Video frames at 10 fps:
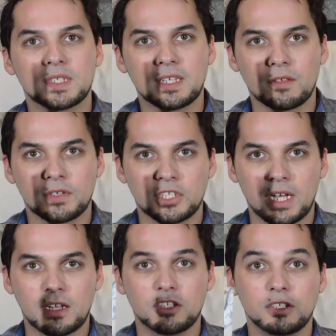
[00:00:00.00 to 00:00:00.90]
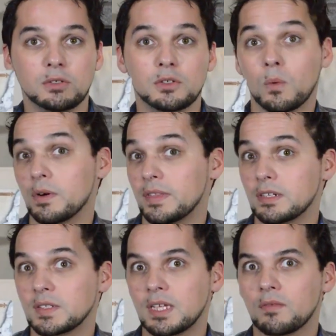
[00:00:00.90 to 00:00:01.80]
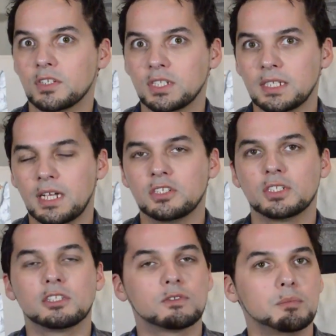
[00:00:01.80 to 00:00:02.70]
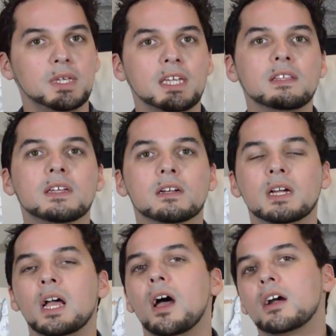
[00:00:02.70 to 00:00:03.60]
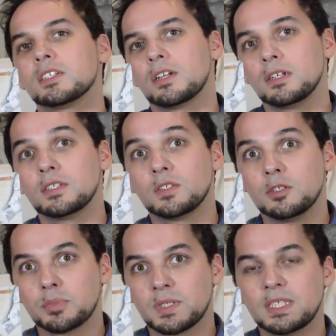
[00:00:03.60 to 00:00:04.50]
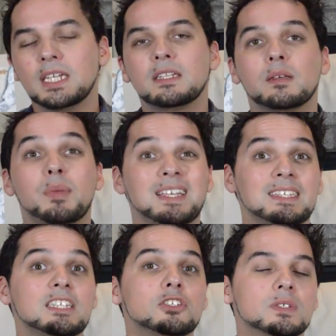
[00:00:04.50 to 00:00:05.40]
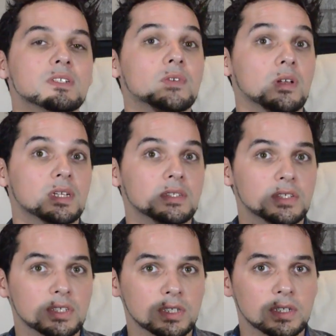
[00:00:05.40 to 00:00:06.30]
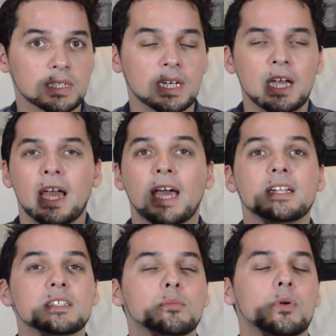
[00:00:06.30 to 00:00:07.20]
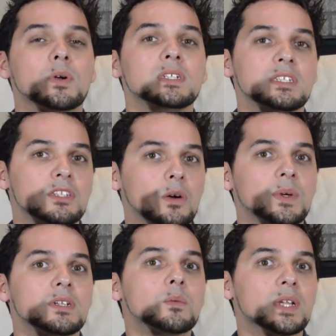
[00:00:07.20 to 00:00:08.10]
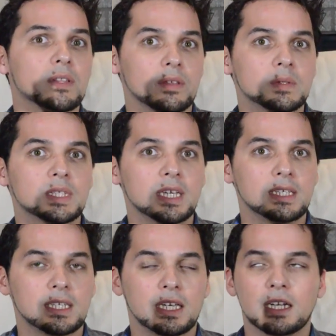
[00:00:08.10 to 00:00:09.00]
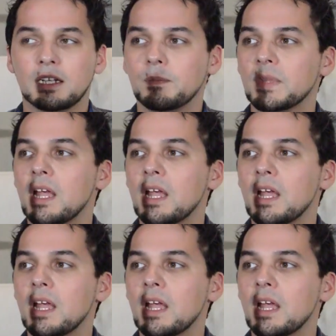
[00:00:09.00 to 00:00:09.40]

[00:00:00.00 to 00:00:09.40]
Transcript: of a selfish attitude, or their selfish intentions for being there are starting to supersede the best interest of all concerned. and it's important to know when to reel those things in.